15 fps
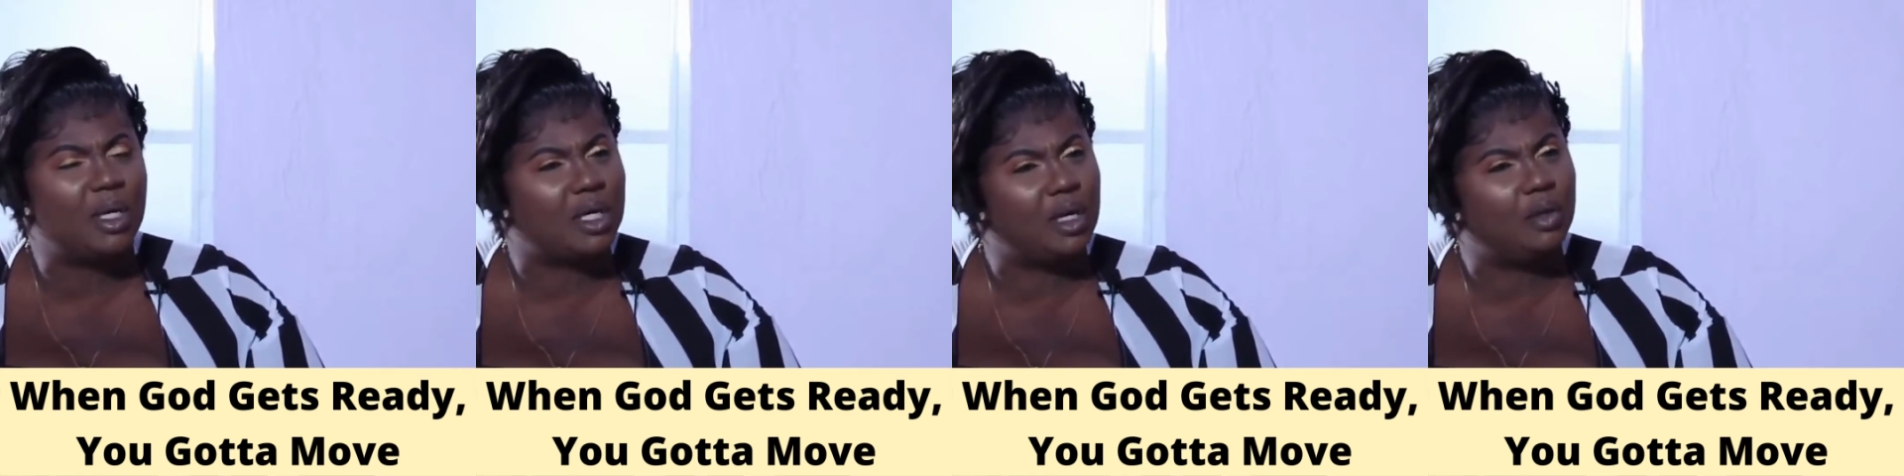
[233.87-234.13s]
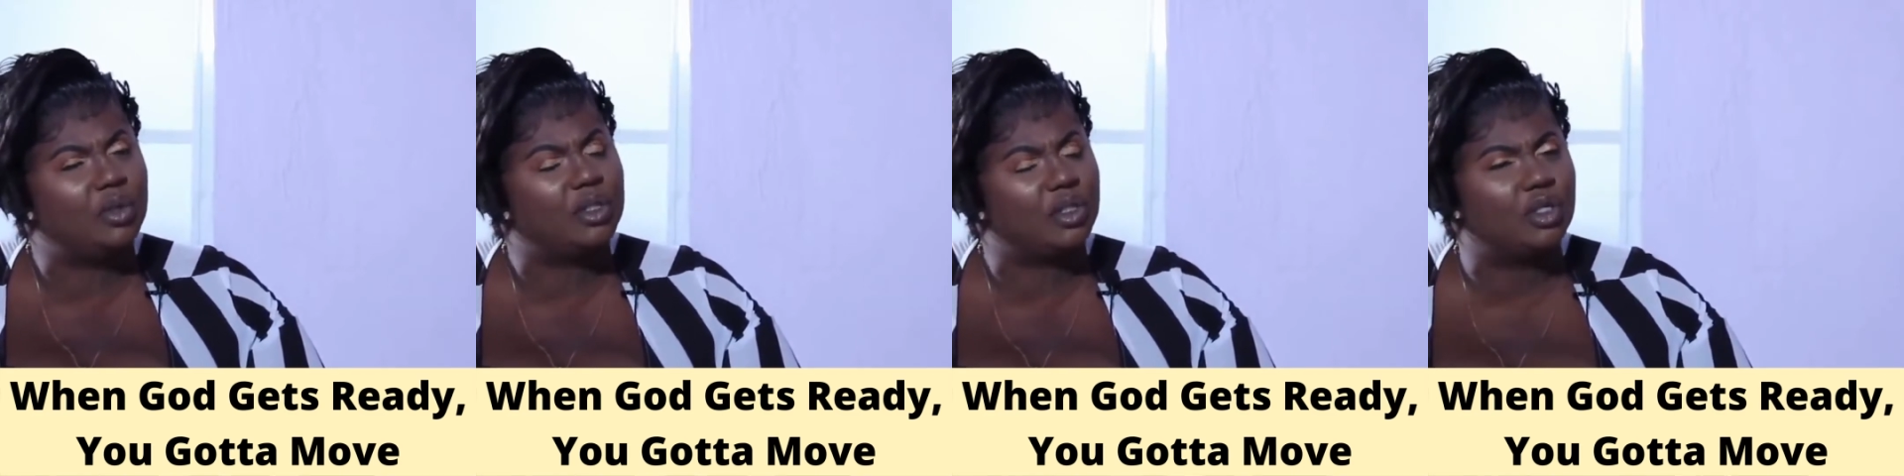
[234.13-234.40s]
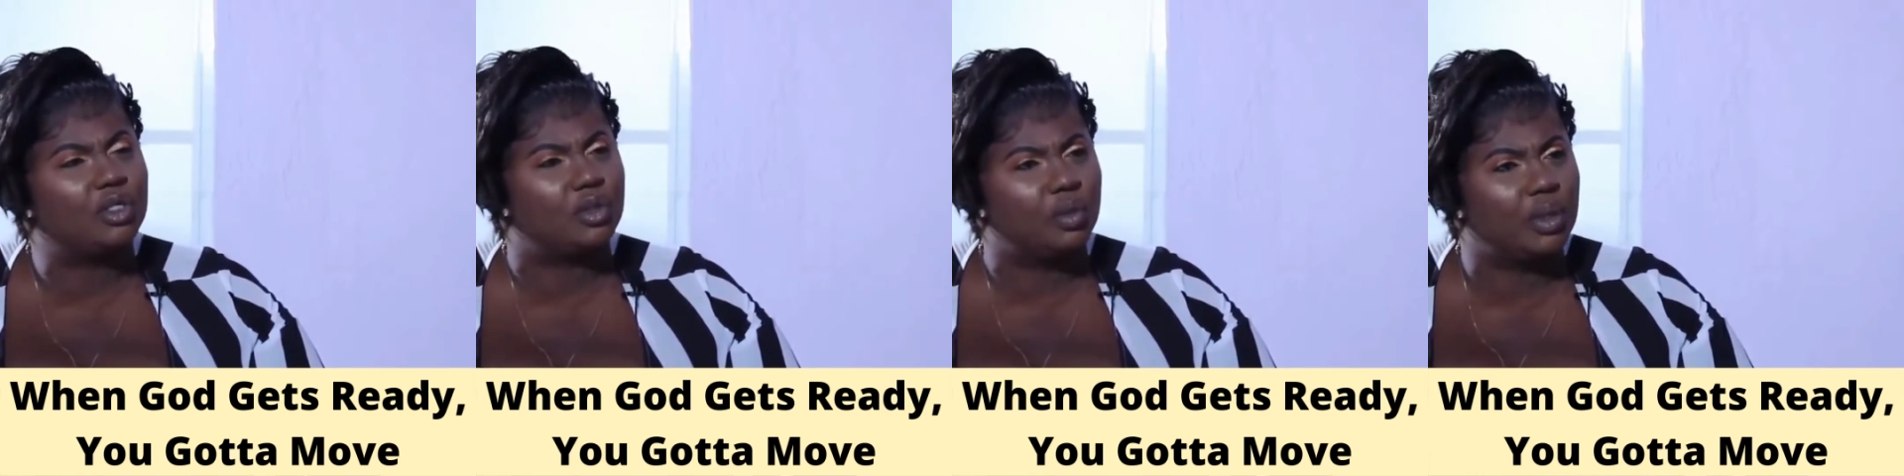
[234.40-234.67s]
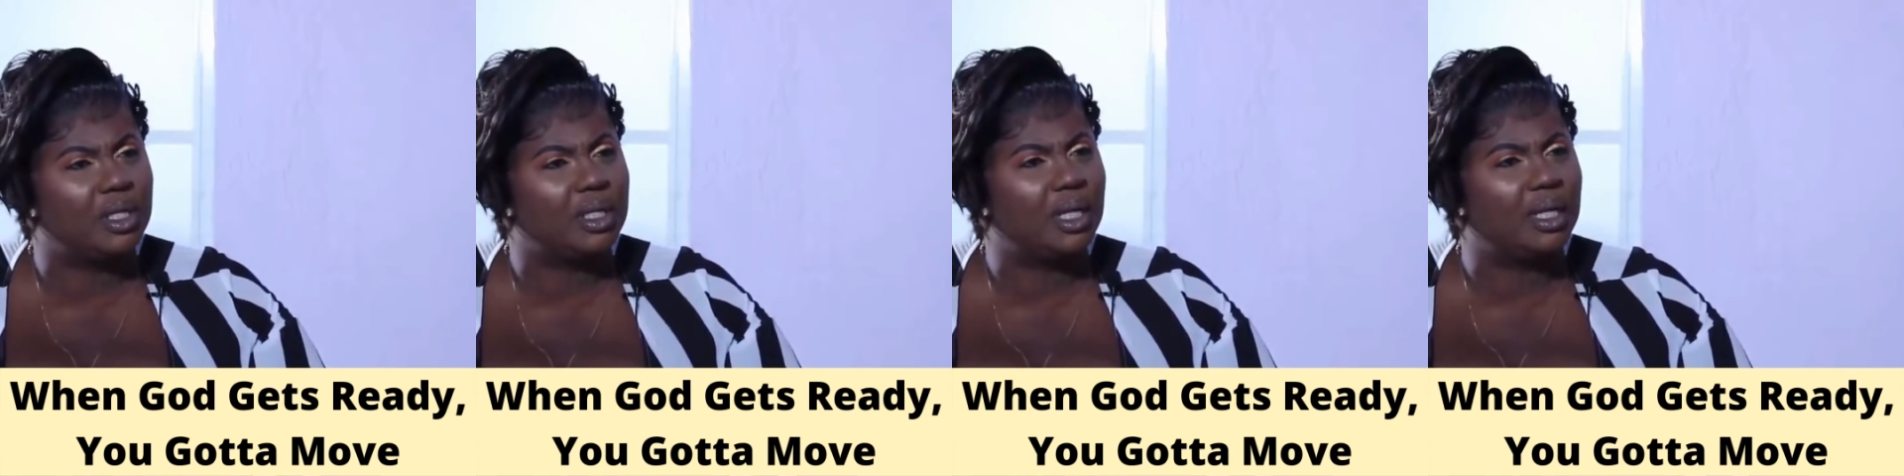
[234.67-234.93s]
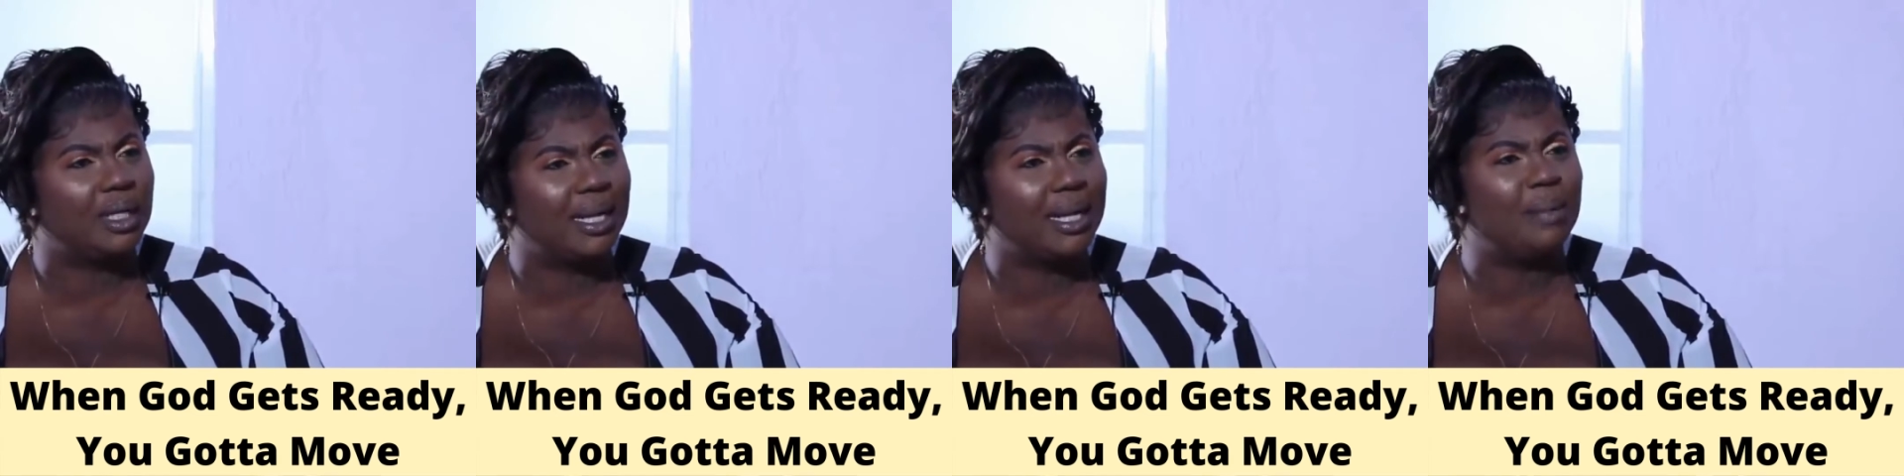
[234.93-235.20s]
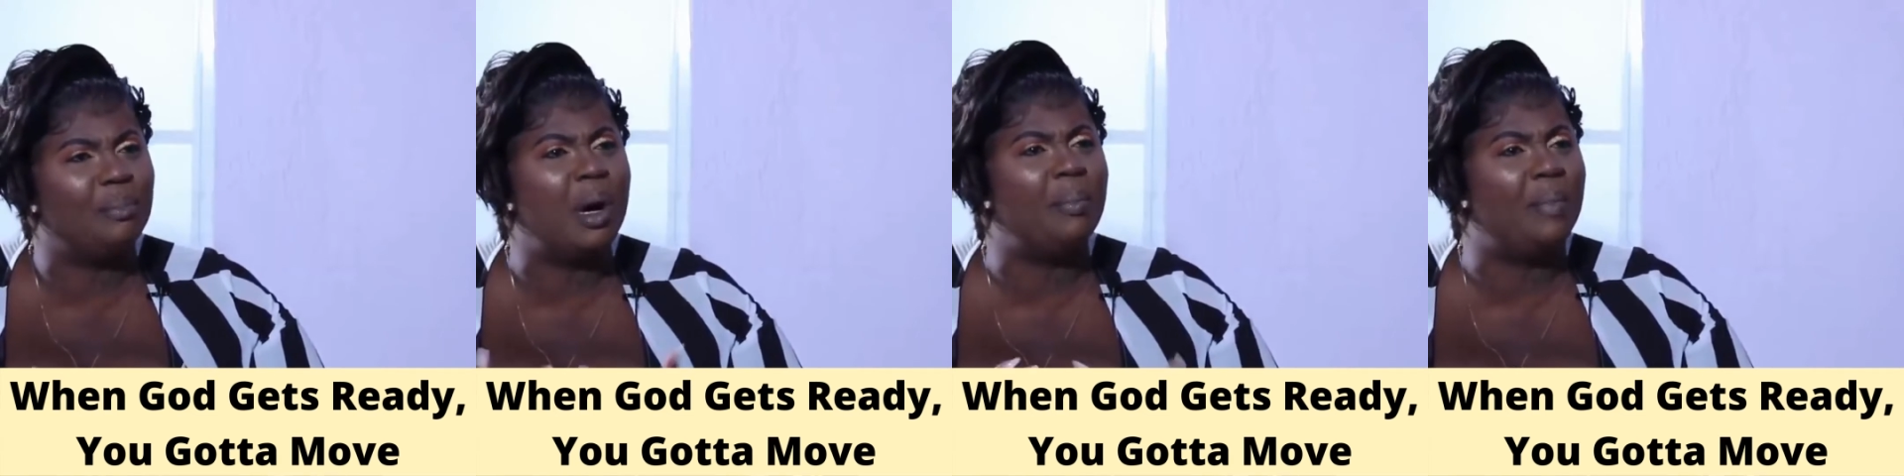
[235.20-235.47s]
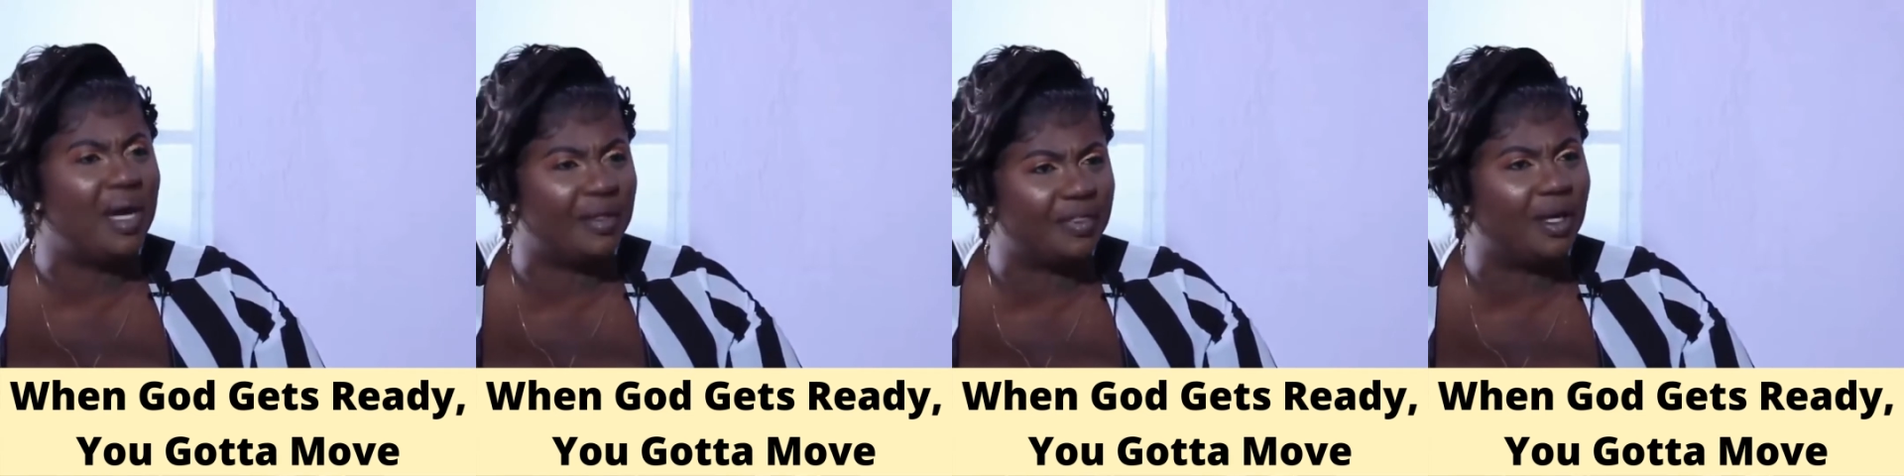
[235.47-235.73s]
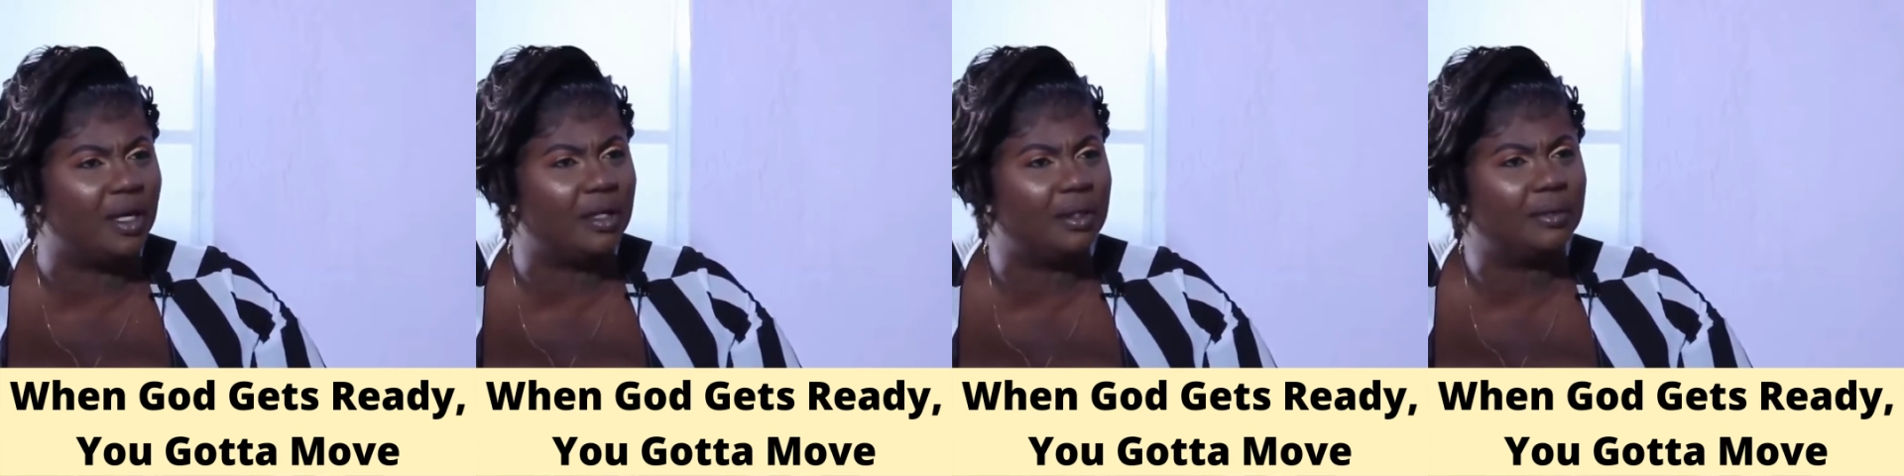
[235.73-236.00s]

Because I was just looking at like my mother.